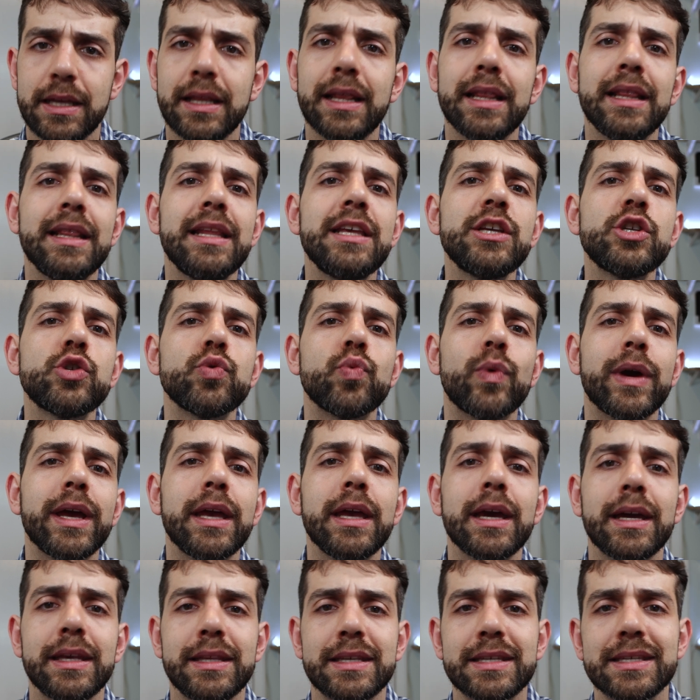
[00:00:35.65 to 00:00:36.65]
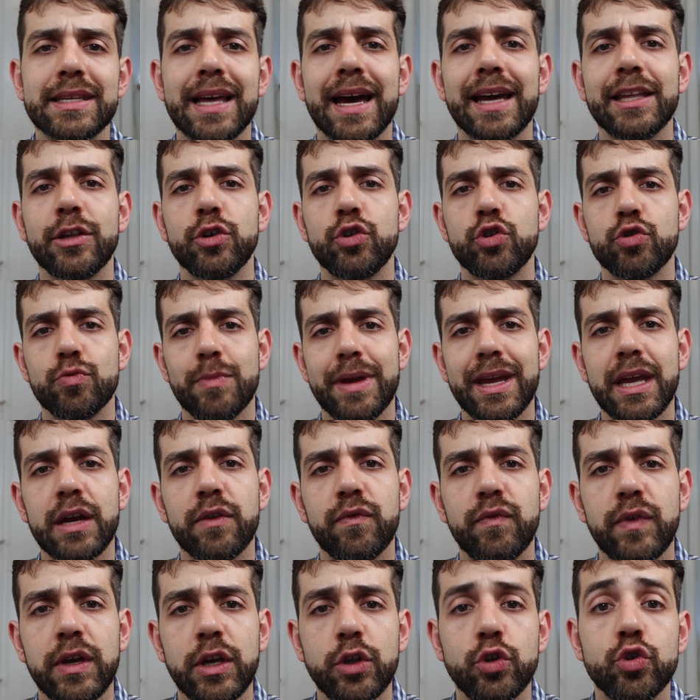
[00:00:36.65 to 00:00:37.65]
In this way, I decided to make a
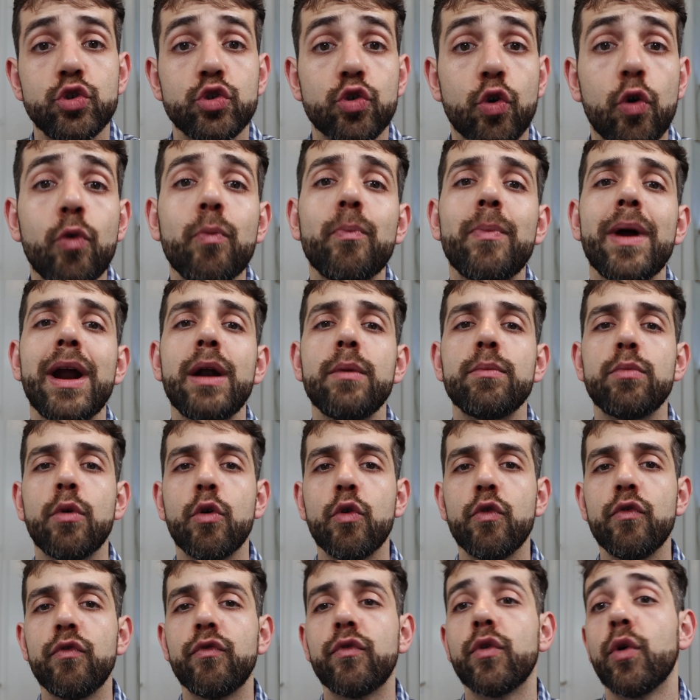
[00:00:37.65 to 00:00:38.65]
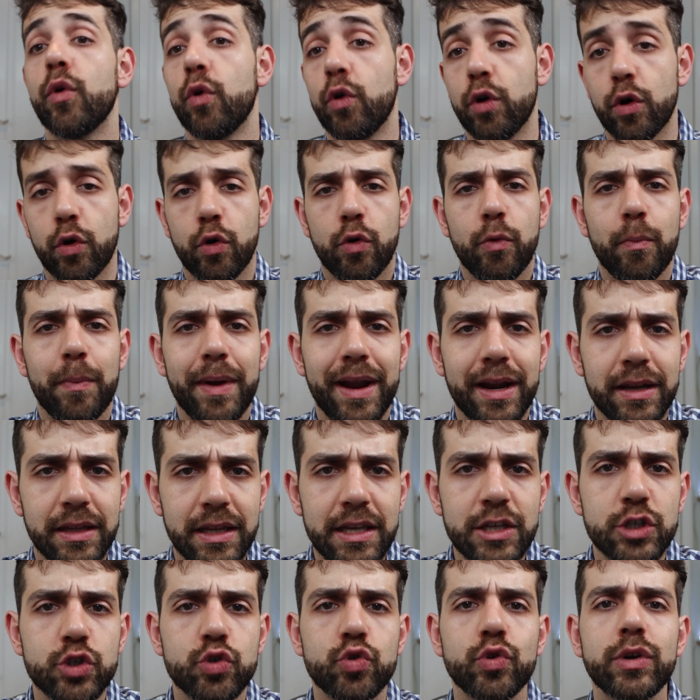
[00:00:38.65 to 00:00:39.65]
video to compare both or compare
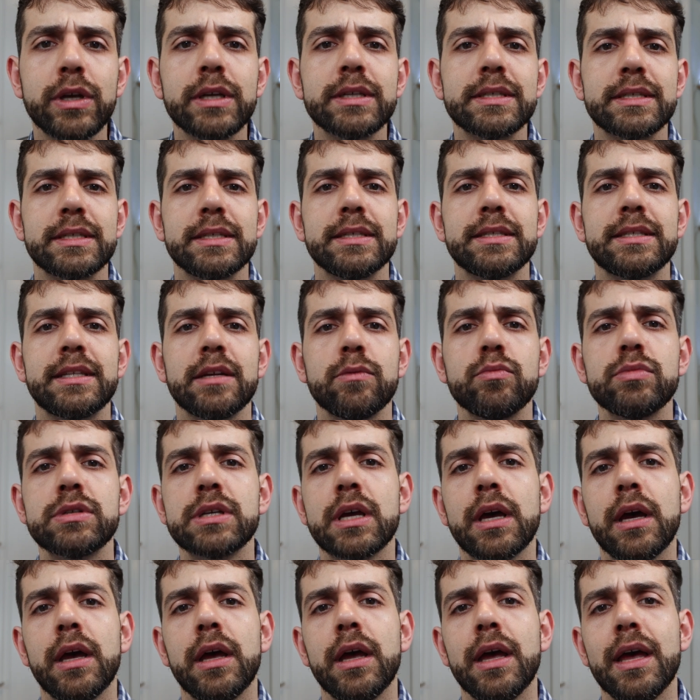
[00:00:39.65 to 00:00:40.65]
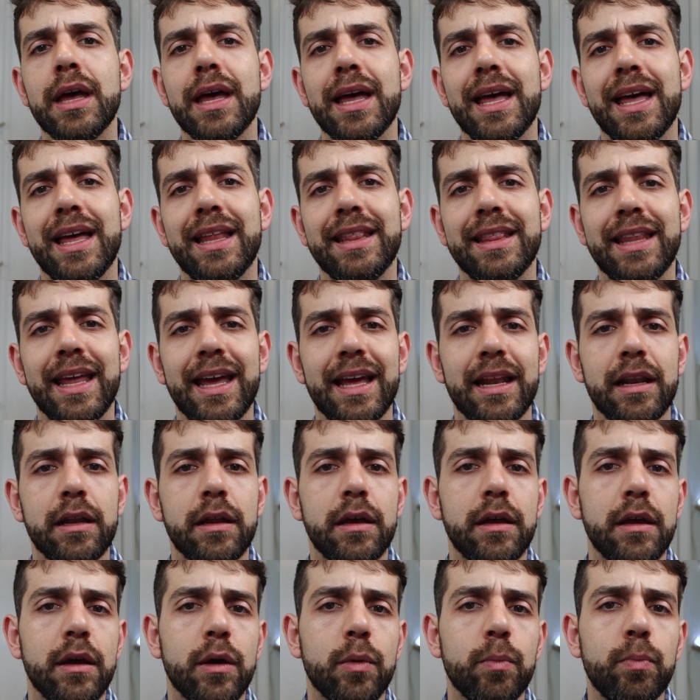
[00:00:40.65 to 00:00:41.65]
these three systems and then
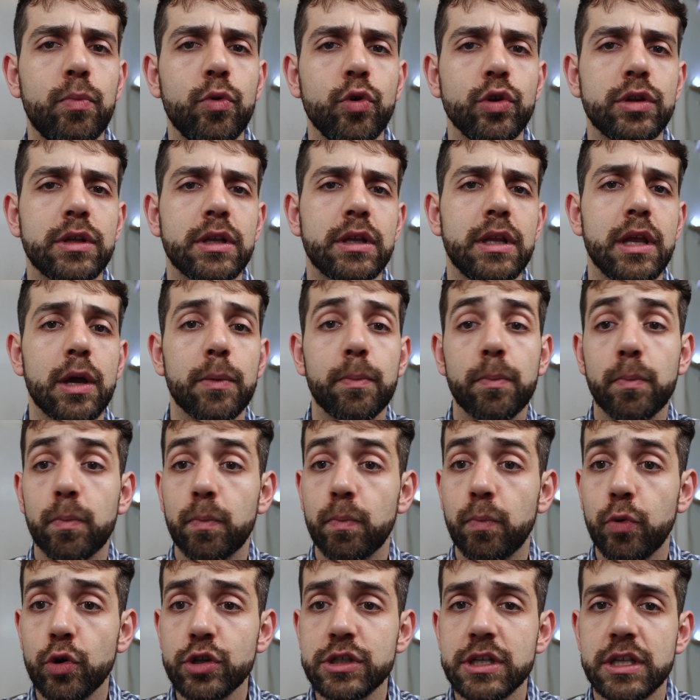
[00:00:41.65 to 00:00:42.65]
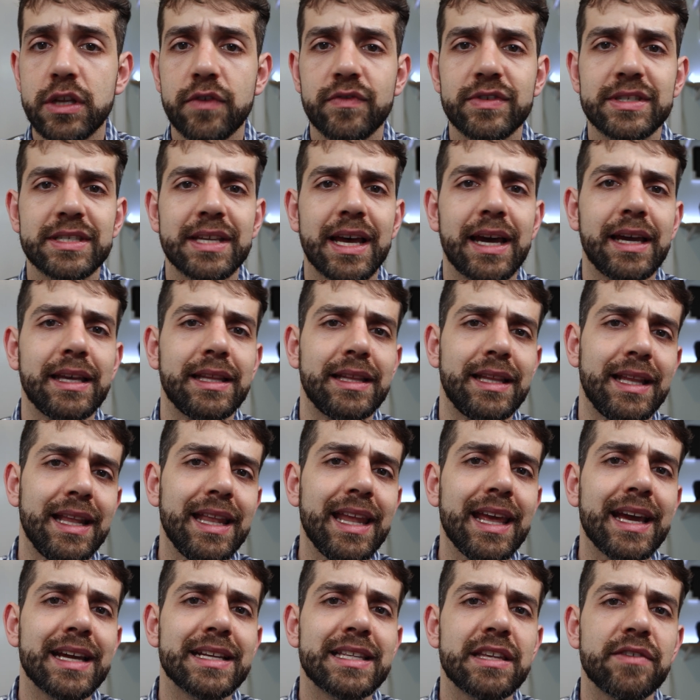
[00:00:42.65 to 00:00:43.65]
put the positive side,
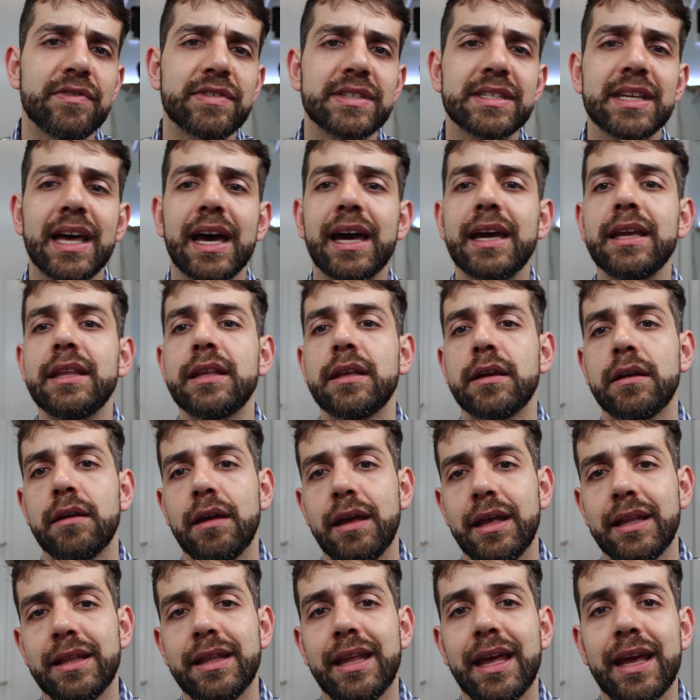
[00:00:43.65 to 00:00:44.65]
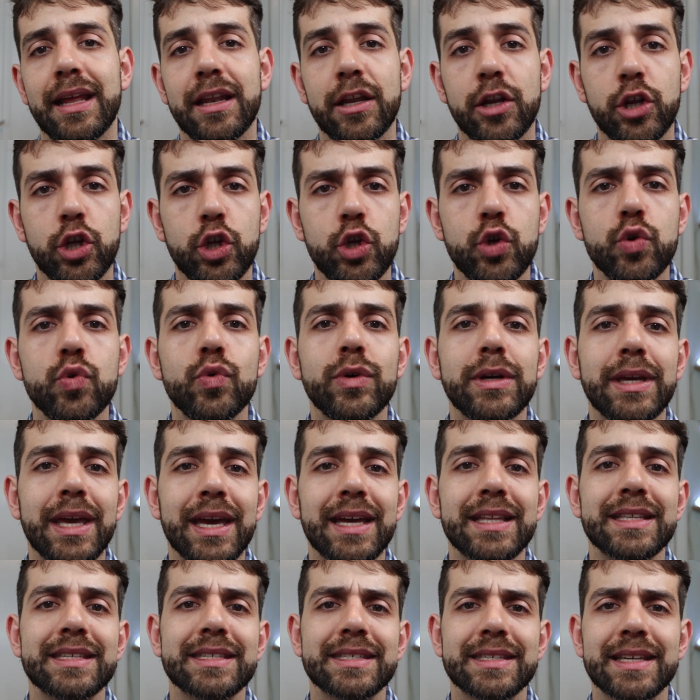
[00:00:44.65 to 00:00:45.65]
negative side, and then you
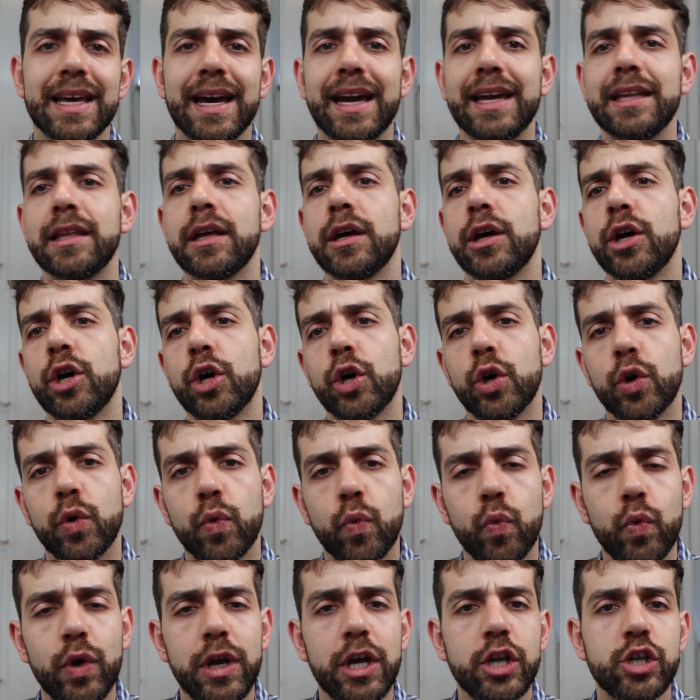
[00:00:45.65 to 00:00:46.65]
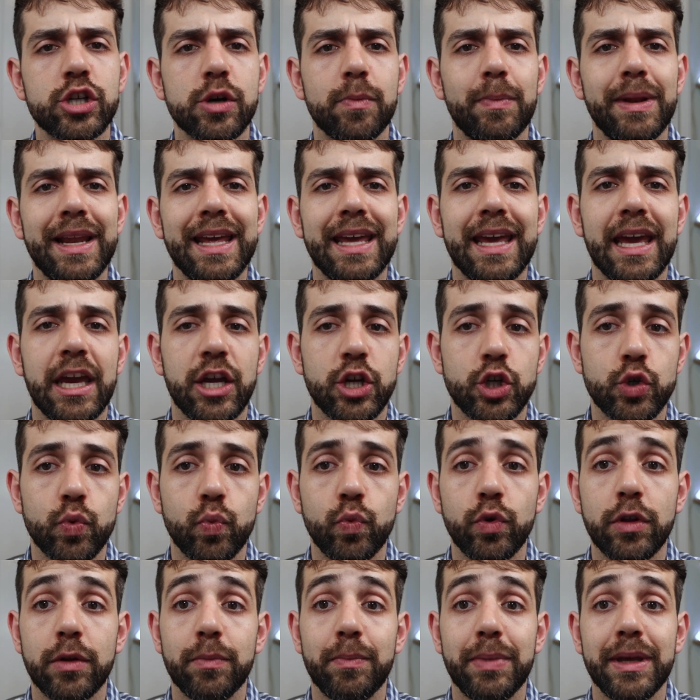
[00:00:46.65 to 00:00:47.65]
can decide which
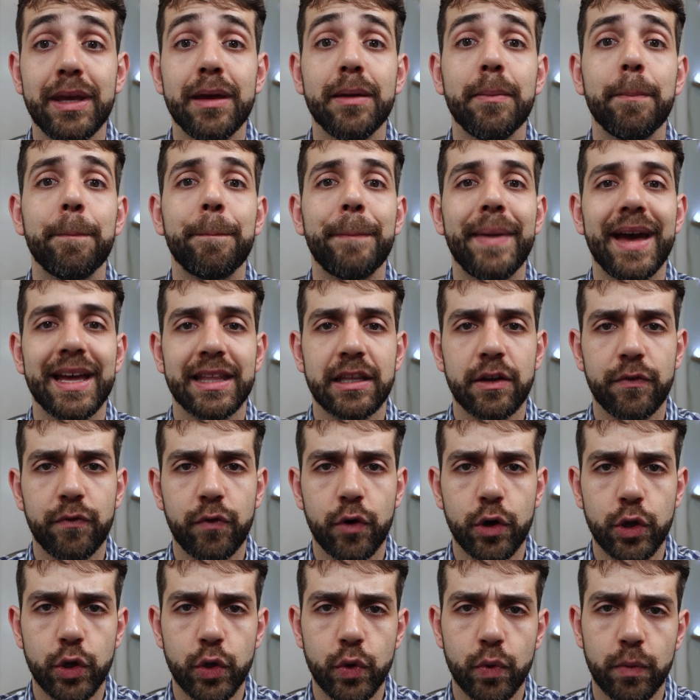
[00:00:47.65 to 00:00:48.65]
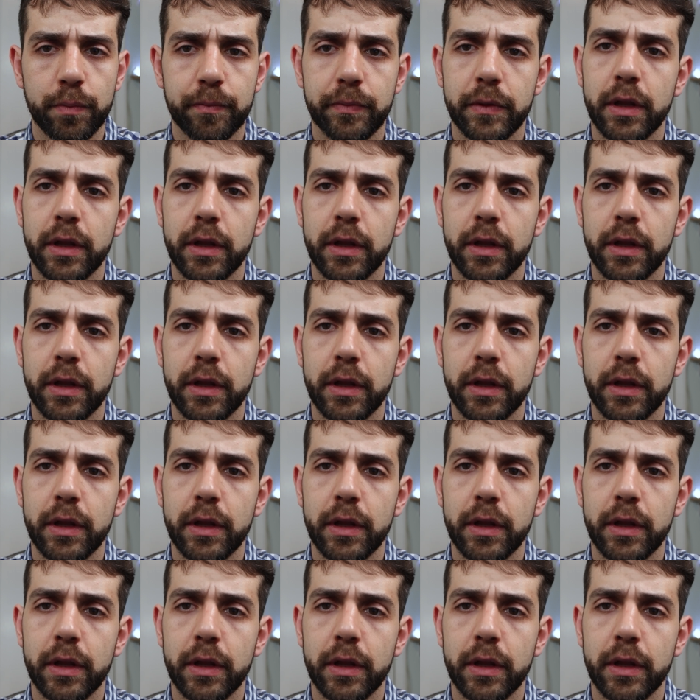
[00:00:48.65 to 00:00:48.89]
application will be better for you.